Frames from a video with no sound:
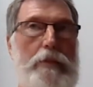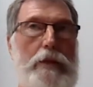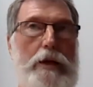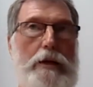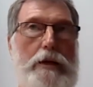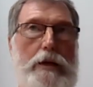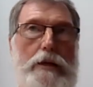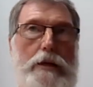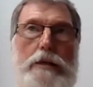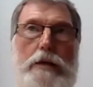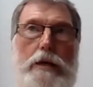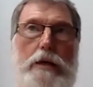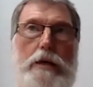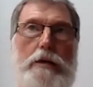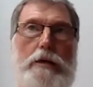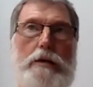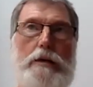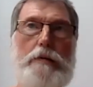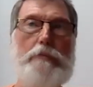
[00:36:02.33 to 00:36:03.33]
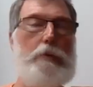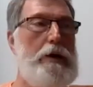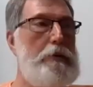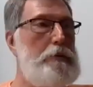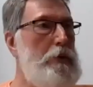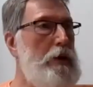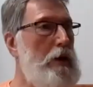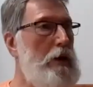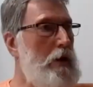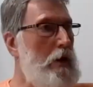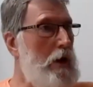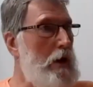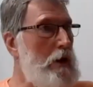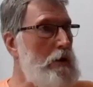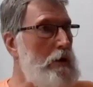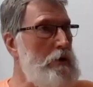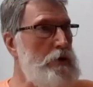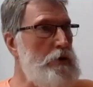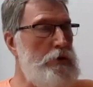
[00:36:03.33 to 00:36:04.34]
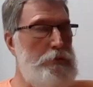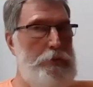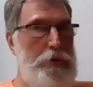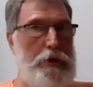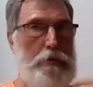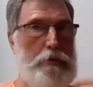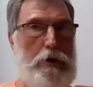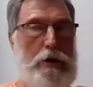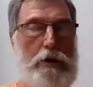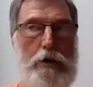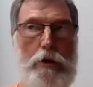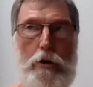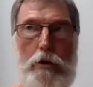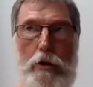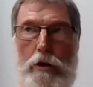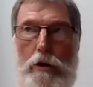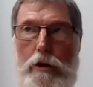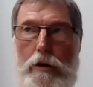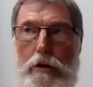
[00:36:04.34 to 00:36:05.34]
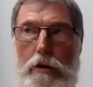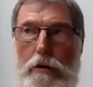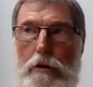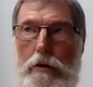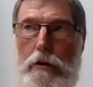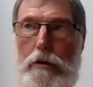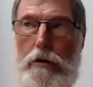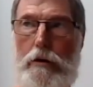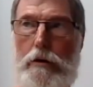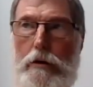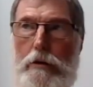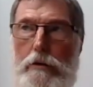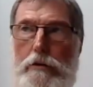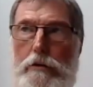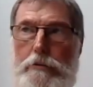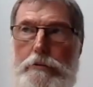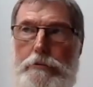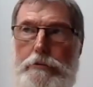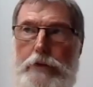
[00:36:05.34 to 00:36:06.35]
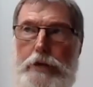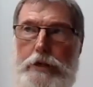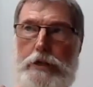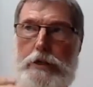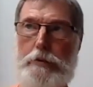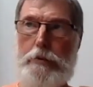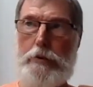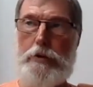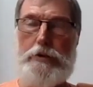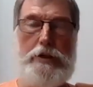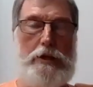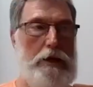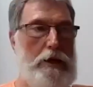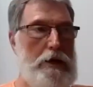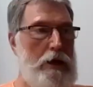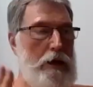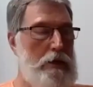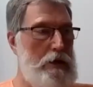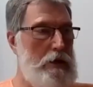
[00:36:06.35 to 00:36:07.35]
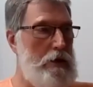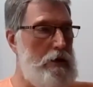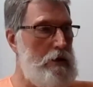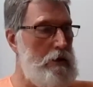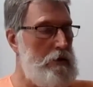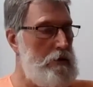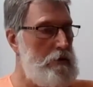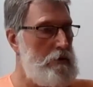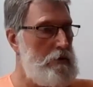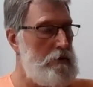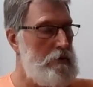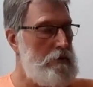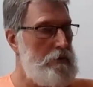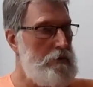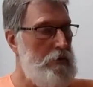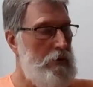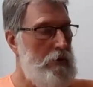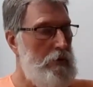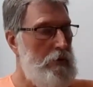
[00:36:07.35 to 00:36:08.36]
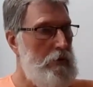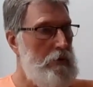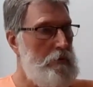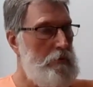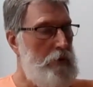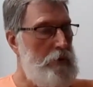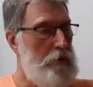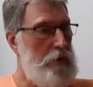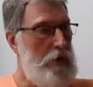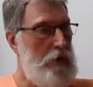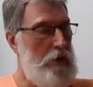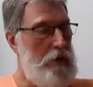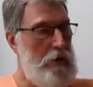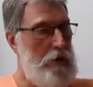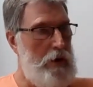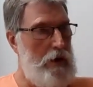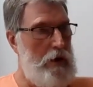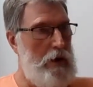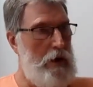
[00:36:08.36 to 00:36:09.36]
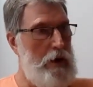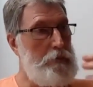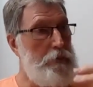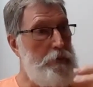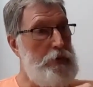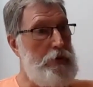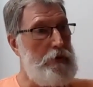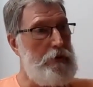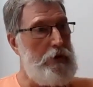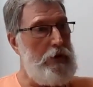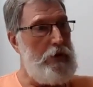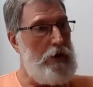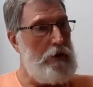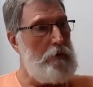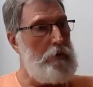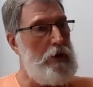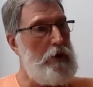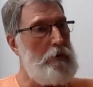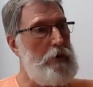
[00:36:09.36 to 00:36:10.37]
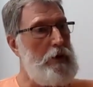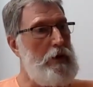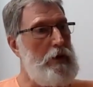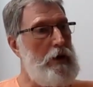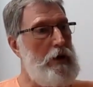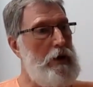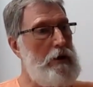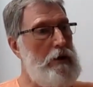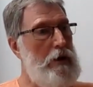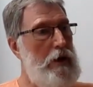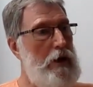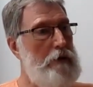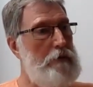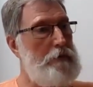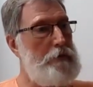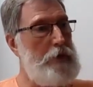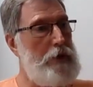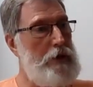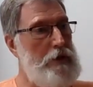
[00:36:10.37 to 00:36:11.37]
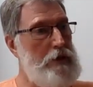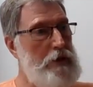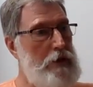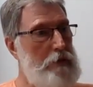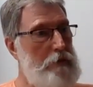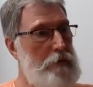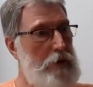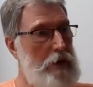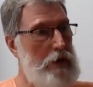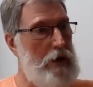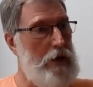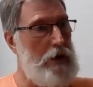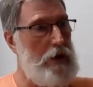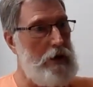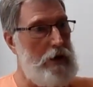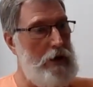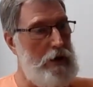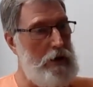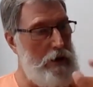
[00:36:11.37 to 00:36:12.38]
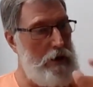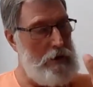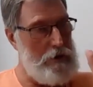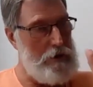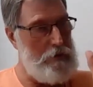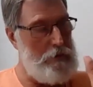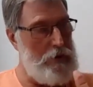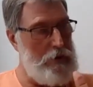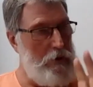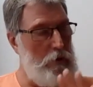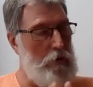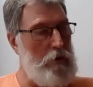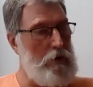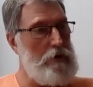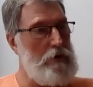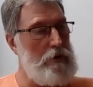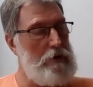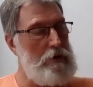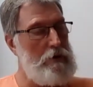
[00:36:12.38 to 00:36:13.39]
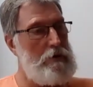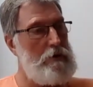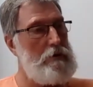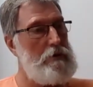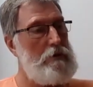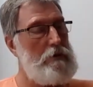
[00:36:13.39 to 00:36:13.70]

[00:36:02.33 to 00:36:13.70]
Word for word: and I think that maybe a garden should be in one corner, vegetables in another, maybe an apiary where we can have bees and make honey in some other quarter,